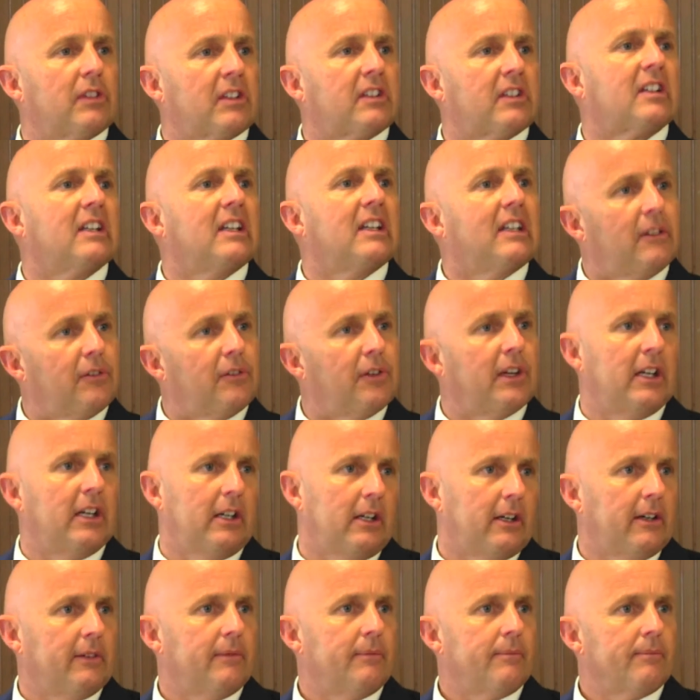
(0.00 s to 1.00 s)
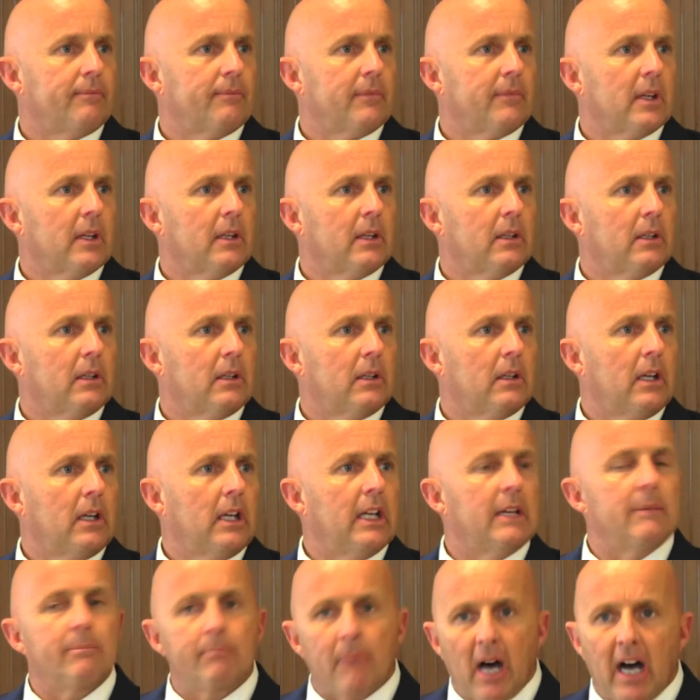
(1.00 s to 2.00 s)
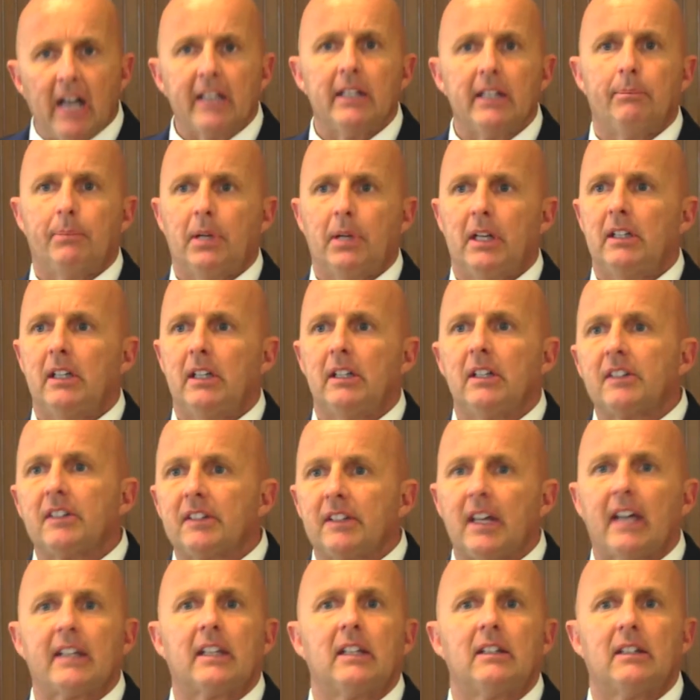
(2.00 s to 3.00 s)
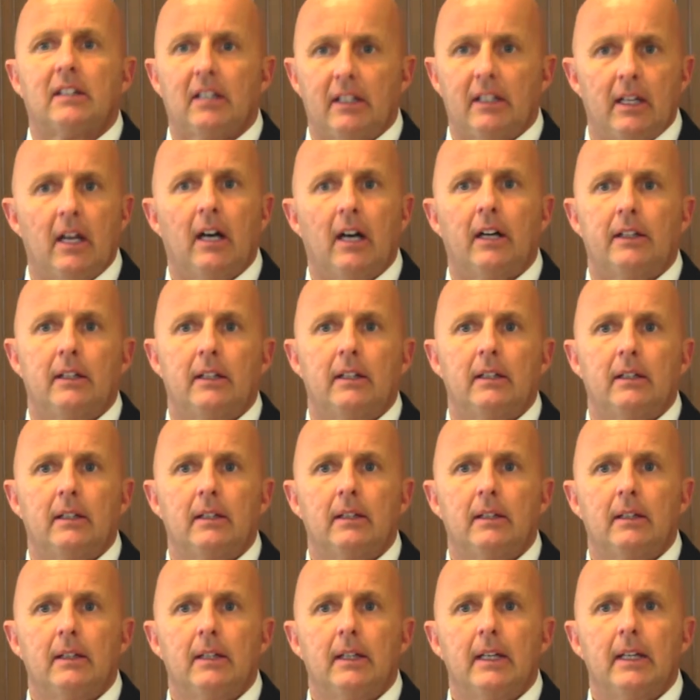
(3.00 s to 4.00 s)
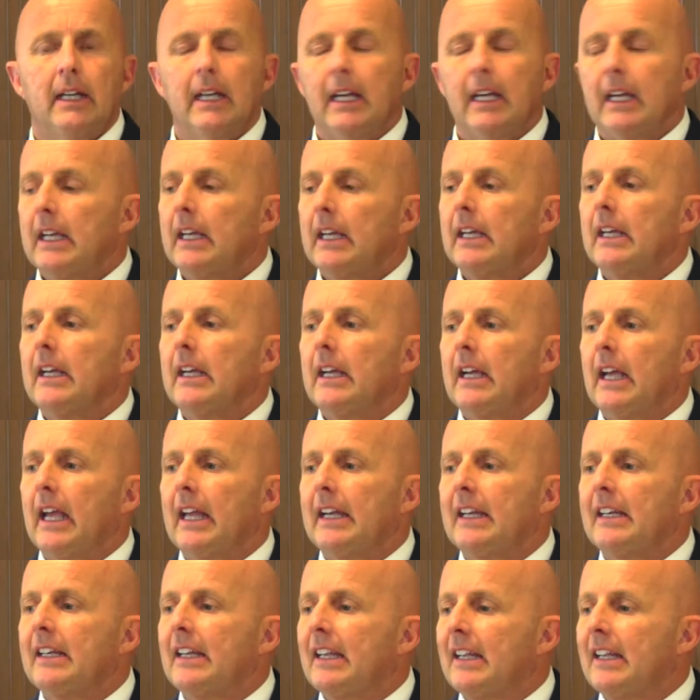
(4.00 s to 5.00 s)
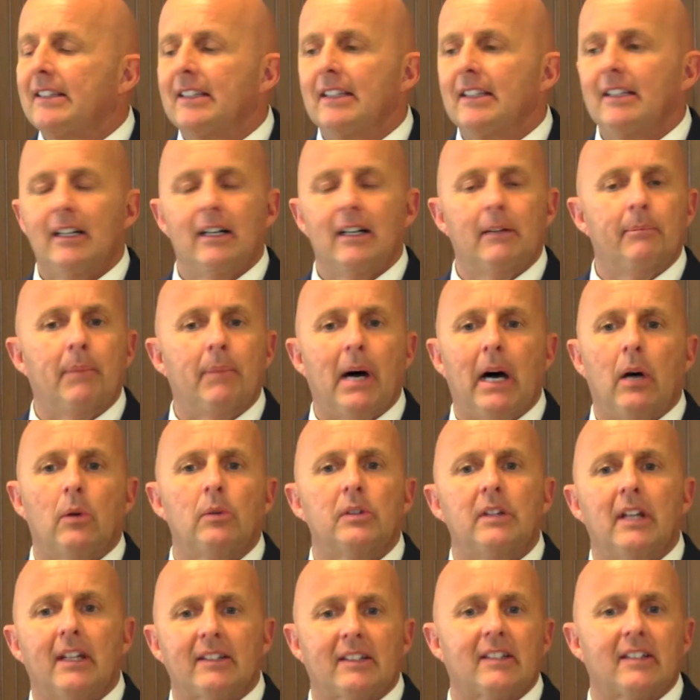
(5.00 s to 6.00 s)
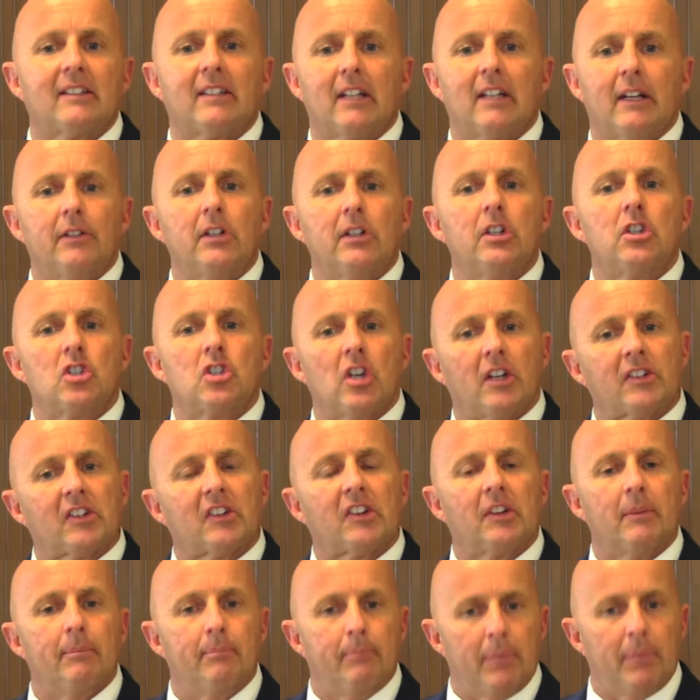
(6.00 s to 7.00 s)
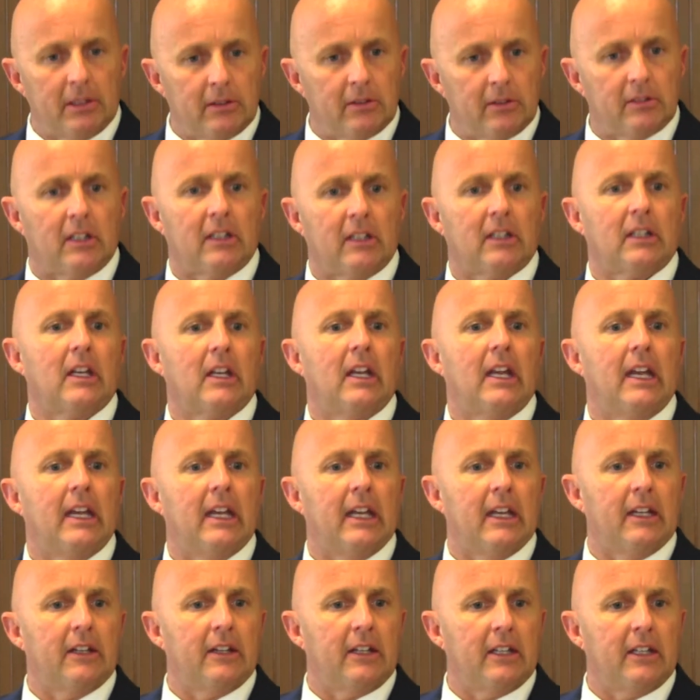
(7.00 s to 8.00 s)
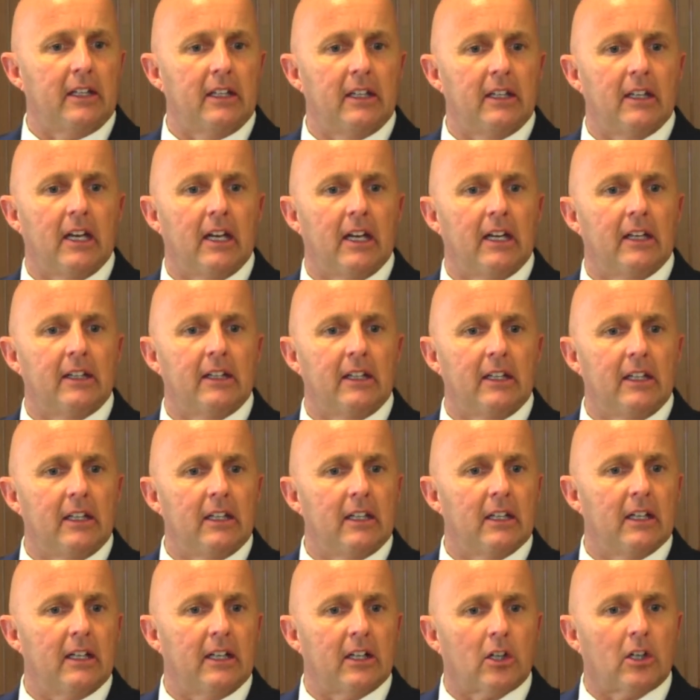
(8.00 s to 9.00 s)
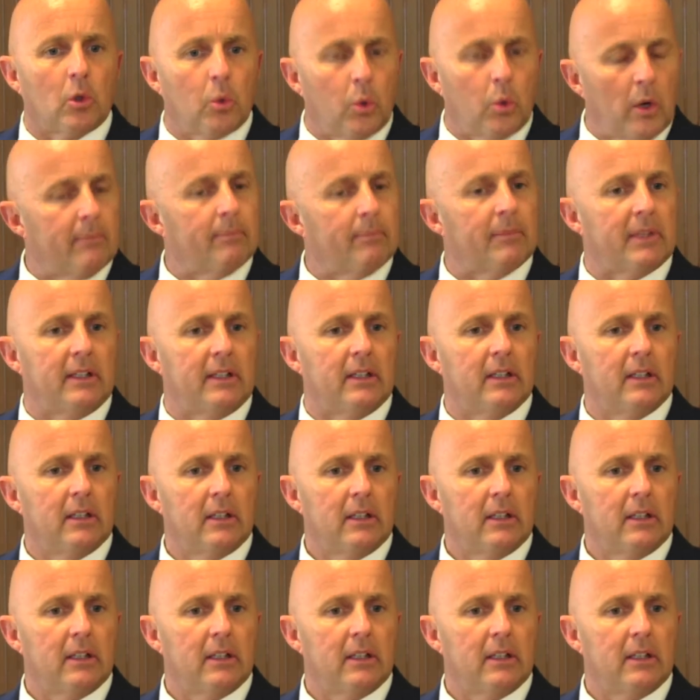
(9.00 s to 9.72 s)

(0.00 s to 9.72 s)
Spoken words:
receive here, in my opinion, is second to none. And it isn't about necessarily just the building and the equipment.